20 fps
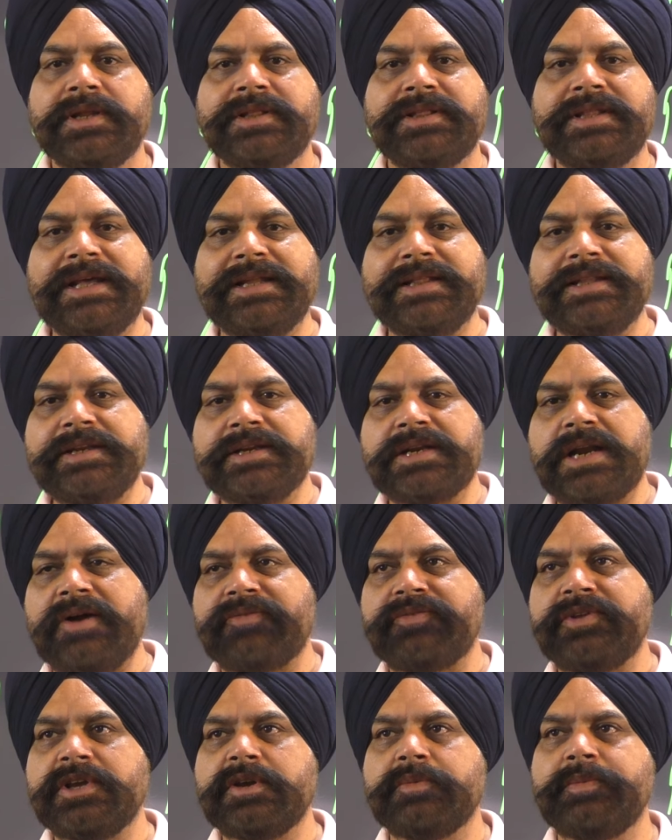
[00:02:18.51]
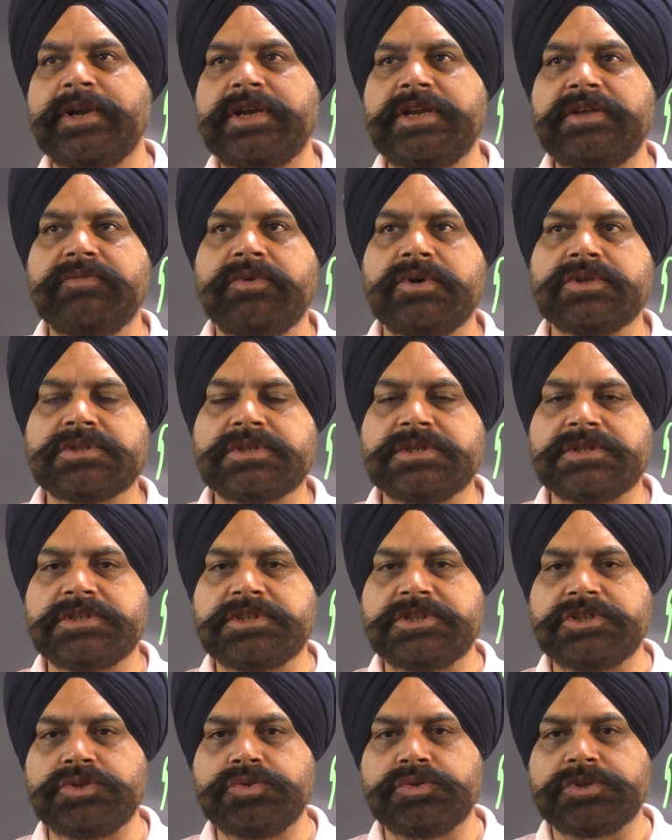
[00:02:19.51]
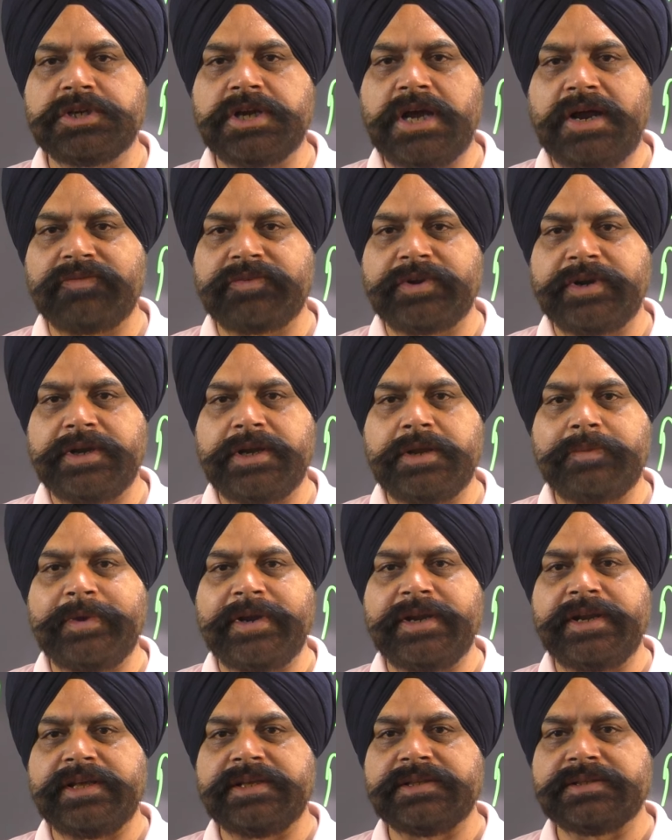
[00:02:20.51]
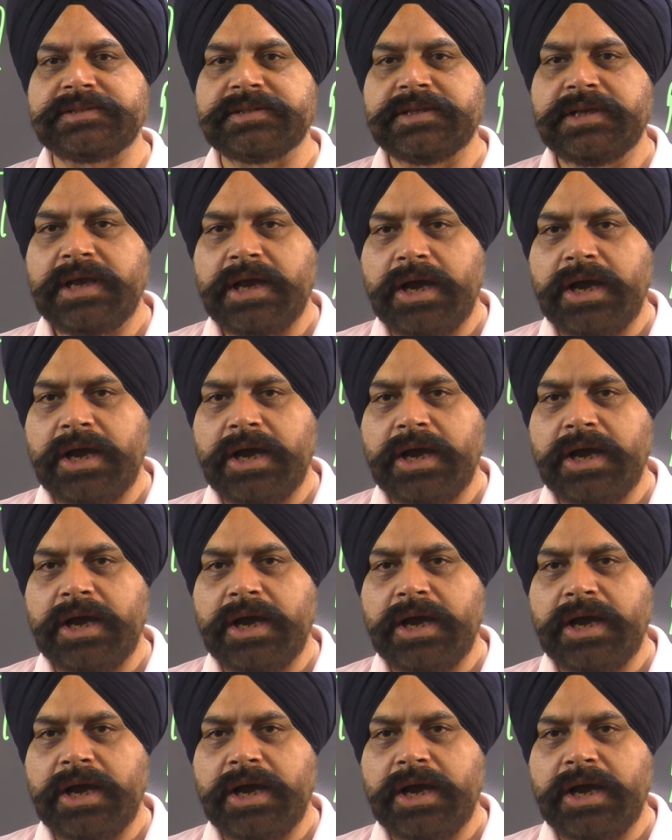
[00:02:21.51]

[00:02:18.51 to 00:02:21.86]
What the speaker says: then the drafting committee was constituted after independence,